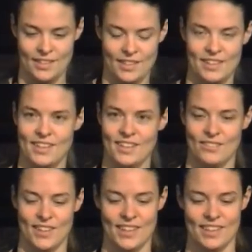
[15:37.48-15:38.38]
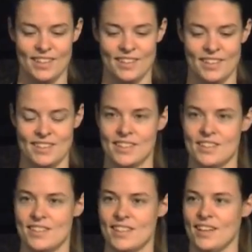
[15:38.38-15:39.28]
And you go, what? Is it because
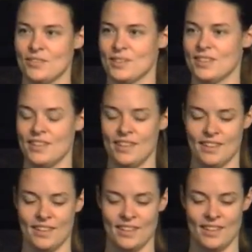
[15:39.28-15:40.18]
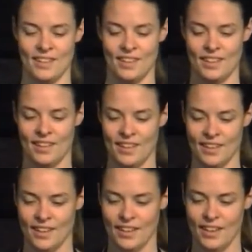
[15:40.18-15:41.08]
it starts with 0?
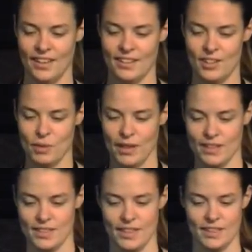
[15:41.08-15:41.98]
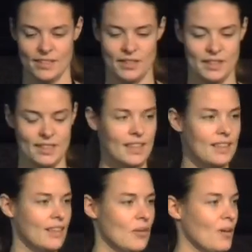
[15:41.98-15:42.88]
Right? And then you pass like 0, 18, and
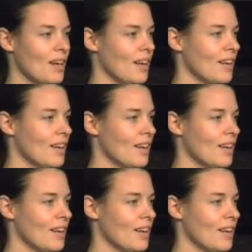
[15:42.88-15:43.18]
you get 1.